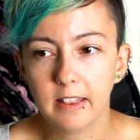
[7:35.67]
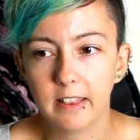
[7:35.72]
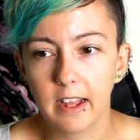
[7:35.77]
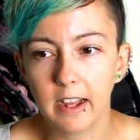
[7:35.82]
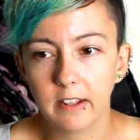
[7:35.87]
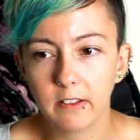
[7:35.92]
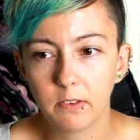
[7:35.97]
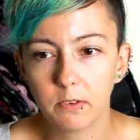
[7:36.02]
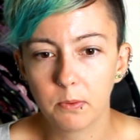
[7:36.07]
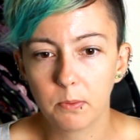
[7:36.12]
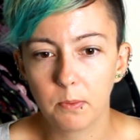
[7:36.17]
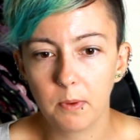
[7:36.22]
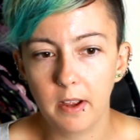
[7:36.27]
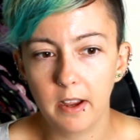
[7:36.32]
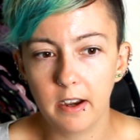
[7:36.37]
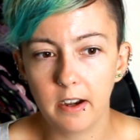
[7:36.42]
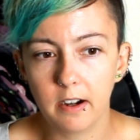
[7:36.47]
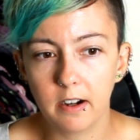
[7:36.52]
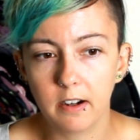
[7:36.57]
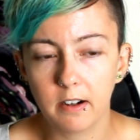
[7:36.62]
that's
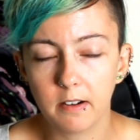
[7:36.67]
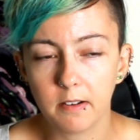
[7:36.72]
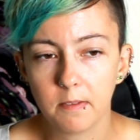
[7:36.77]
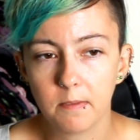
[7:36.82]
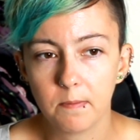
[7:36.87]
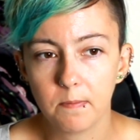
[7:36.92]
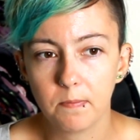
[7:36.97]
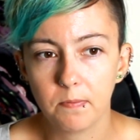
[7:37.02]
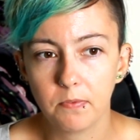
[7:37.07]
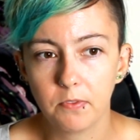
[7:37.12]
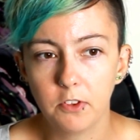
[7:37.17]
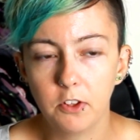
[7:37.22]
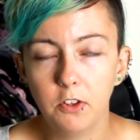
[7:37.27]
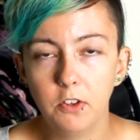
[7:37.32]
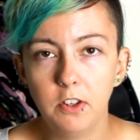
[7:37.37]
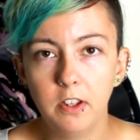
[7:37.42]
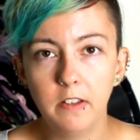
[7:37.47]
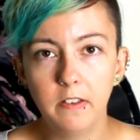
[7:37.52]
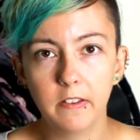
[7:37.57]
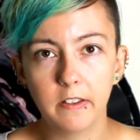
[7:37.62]
where you
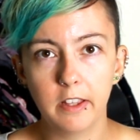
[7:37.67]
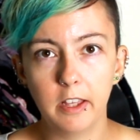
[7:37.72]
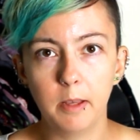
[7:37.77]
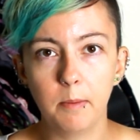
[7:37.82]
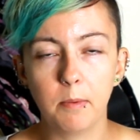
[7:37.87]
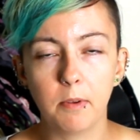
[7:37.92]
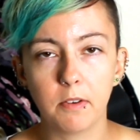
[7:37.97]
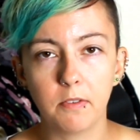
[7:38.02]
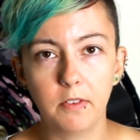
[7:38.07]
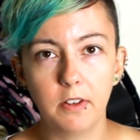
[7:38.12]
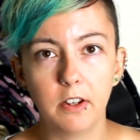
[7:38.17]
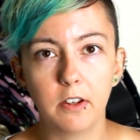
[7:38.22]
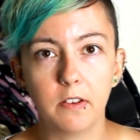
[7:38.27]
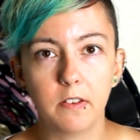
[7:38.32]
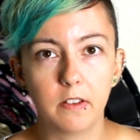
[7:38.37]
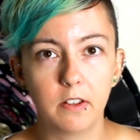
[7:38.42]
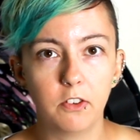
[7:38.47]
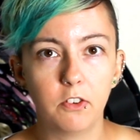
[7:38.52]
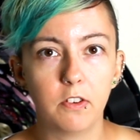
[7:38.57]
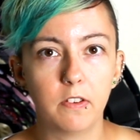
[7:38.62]
need to keep your
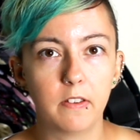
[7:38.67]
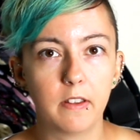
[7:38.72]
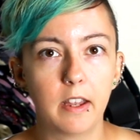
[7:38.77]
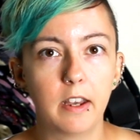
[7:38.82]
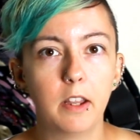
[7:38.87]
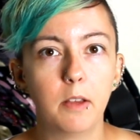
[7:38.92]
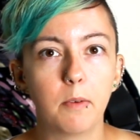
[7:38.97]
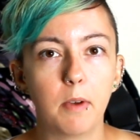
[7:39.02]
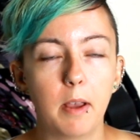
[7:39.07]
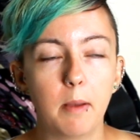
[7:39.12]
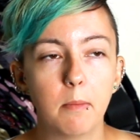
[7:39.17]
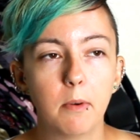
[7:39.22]
readers' interest anyway.